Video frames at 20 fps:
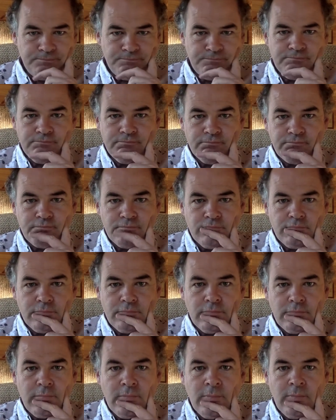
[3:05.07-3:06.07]

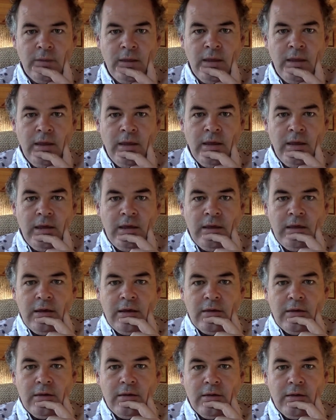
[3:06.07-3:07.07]

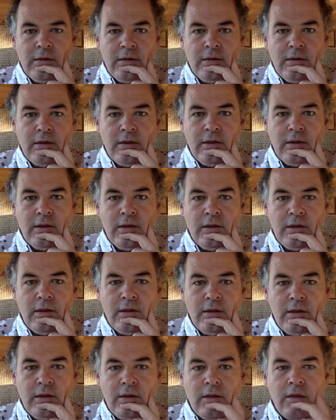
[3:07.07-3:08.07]

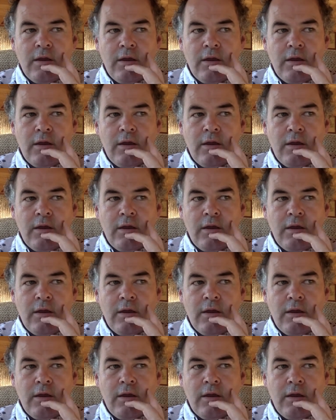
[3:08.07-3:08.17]
No one is speaking in this clip.